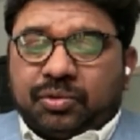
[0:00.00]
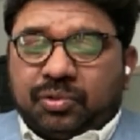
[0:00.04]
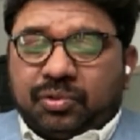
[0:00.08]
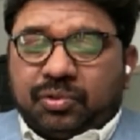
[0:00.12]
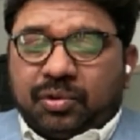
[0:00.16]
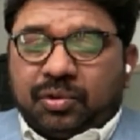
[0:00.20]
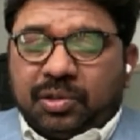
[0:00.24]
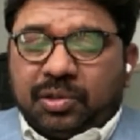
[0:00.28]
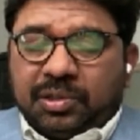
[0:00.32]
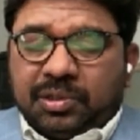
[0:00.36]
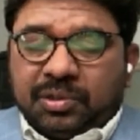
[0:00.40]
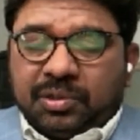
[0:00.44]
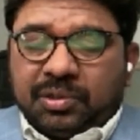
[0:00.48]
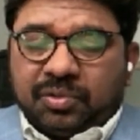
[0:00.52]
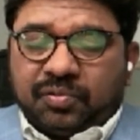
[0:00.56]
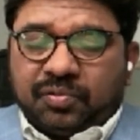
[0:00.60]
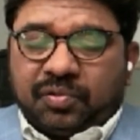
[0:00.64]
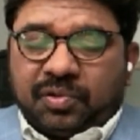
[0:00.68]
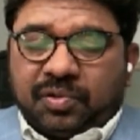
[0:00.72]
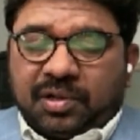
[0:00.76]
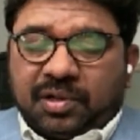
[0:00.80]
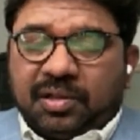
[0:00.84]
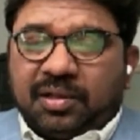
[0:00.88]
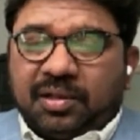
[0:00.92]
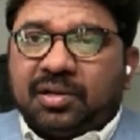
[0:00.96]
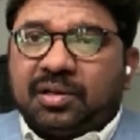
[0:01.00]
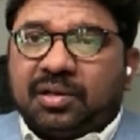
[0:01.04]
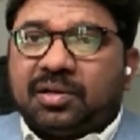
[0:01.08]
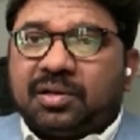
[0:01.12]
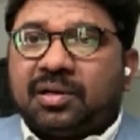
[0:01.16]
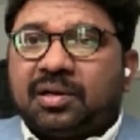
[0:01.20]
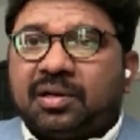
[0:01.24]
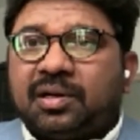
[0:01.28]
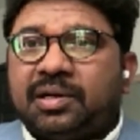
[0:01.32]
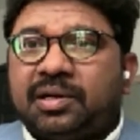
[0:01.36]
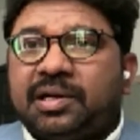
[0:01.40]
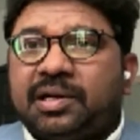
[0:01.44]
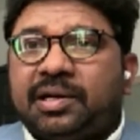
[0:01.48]
go into
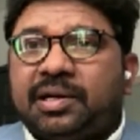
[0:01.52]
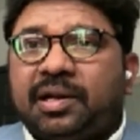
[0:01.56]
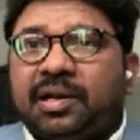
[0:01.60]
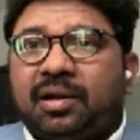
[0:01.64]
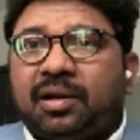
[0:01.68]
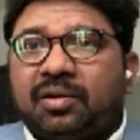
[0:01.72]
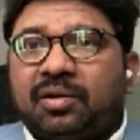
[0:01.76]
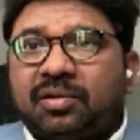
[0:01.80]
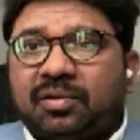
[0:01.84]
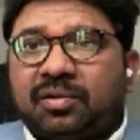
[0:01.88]
further details